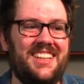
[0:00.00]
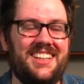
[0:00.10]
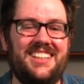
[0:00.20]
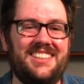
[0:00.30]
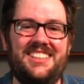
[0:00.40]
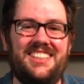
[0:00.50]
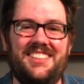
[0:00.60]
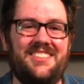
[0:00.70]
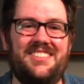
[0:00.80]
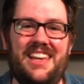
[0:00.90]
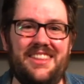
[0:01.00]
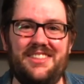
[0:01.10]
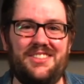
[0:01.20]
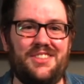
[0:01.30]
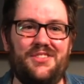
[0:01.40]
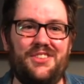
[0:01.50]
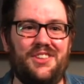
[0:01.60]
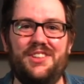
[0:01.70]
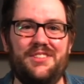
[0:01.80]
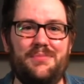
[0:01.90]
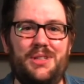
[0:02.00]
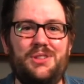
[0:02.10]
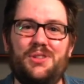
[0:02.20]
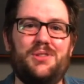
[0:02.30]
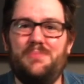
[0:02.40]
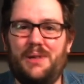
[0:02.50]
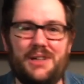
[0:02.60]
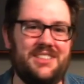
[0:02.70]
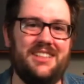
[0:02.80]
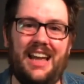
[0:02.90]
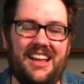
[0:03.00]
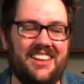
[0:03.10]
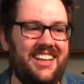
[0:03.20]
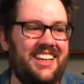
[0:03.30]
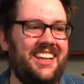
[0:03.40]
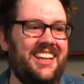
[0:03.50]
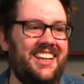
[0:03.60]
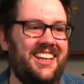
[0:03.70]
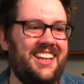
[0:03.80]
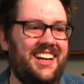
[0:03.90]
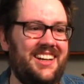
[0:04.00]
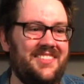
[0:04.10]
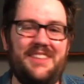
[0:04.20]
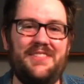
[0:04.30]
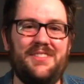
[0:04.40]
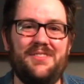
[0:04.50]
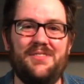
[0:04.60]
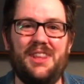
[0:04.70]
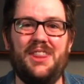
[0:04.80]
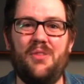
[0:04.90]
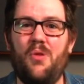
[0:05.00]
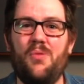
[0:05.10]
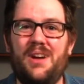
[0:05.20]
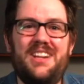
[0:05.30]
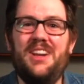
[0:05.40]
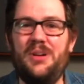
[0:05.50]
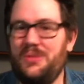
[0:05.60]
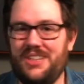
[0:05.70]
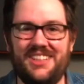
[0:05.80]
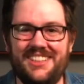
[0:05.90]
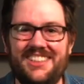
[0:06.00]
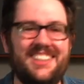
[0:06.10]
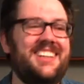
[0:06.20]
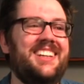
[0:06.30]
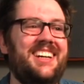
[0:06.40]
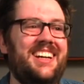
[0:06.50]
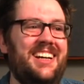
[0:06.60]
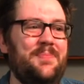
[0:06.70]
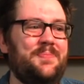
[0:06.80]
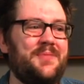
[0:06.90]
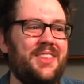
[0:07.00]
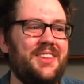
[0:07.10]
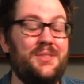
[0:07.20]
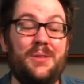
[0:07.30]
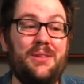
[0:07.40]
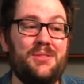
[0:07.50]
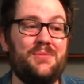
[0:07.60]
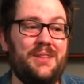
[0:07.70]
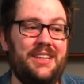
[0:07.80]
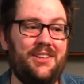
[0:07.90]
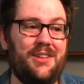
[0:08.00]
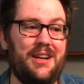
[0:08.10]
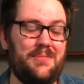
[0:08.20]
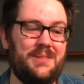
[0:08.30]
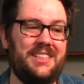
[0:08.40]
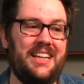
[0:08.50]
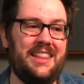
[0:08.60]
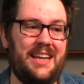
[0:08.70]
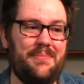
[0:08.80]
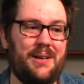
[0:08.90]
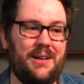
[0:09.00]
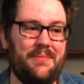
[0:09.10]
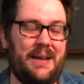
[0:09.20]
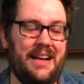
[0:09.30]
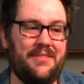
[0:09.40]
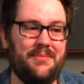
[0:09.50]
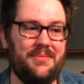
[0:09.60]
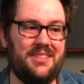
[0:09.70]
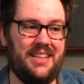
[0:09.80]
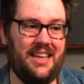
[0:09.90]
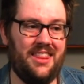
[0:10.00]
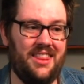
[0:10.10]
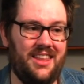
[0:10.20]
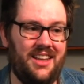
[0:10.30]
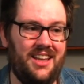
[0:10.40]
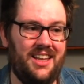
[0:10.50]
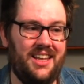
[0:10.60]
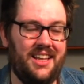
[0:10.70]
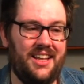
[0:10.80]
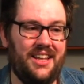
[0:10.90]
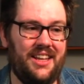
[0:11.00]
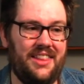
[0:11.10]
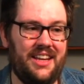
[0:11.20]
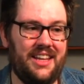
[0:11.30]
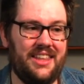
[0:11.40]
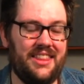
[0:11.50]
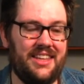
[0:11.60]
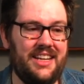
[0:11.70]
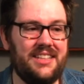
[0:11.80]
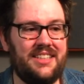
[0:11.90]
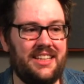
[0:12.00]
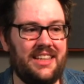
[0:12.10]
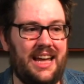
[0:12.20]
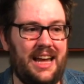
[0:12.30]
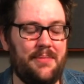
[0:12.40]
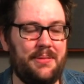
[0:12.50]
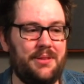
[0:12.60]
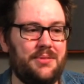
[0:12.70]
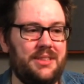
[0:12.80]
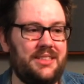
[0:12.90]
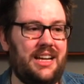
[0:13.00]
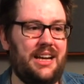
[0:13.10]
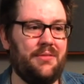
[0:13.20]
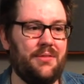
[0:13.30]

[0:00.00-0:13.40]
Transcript: because Seth is just full of musical personality, even with one note. So that was really incredible to get that part back from Seth. And then I think the next thing that happened was I